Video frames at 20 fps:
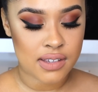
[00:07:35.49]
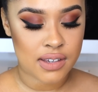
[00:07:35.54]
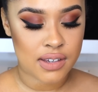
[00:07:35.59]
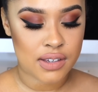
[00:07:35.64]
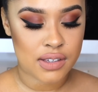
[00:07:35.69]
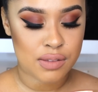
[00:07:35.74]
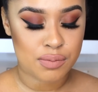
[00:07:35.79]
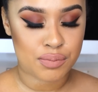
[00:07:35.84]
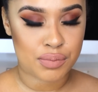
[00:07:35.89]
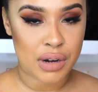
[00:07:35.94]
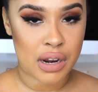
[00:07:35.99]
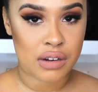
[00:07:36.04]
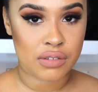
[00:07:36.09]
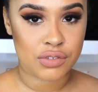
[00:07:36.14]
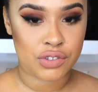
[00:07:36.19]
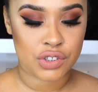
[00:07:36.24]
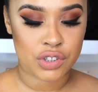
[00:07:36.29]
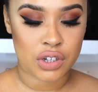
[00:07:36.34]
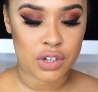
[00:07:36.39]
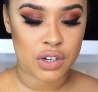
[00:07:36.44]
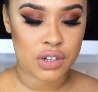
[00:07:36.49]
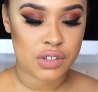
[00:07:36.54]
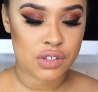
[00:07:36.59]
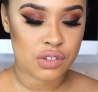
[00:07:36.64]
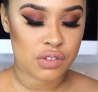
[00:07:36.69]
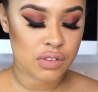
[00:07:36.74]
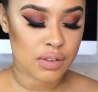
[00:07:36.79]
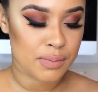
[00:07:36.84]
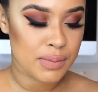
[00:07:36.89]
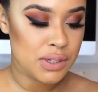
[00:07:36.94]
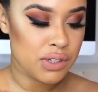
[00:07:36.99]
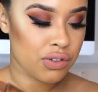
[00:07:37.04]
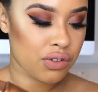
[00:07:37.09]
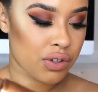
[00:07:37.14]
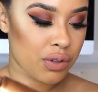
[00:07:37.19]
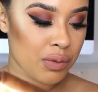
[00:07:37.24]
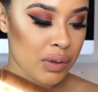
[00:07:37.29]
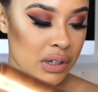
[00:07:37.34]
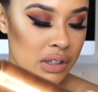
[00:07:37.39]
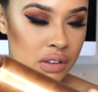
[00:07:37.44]
is brown sugar so let me show
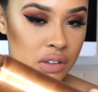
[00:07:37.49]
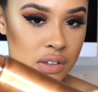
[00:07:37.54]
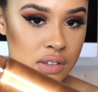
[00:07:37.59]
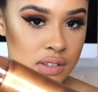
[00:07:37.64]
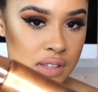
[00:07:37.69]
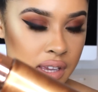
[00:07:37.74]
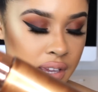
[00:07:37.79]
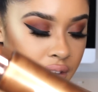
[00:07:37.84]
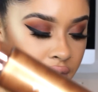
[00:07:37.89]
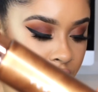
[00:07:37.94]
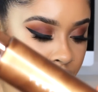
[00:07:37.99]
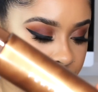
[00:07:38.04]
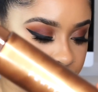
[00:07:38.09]
you what it looks like.